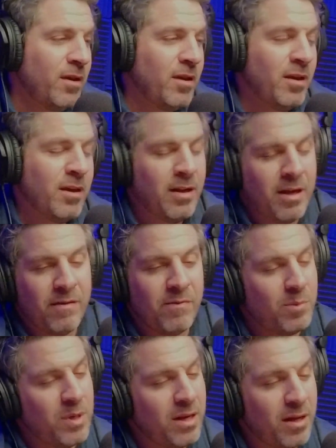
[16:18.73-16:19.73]
It can
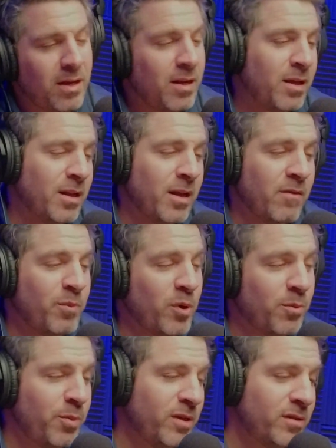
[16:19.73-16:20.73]
have meaning and it can have
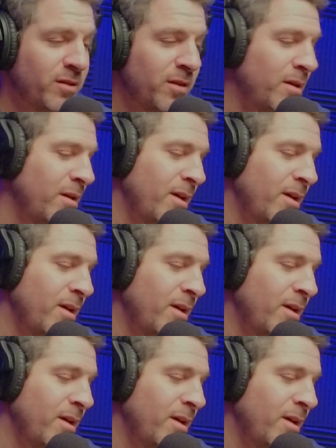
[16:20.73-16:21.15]
purpose,